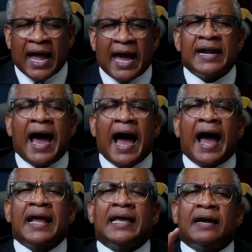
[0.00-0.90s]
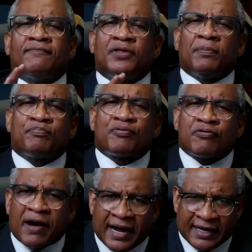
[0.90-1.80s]
And I give the
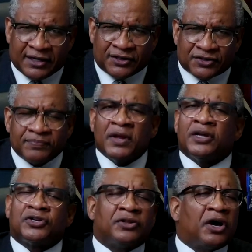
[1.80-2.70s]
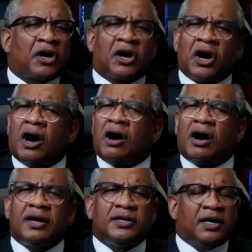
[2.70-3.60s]
praise to the
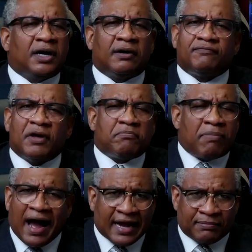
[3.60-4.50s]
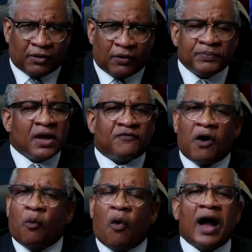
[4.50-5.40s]
God of the Bible
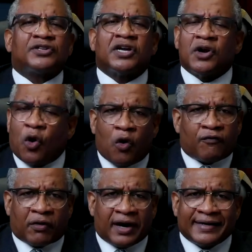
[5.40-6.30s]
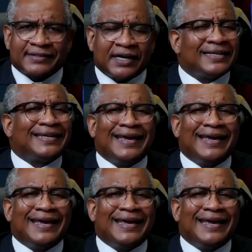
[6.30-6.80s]
for watching over us and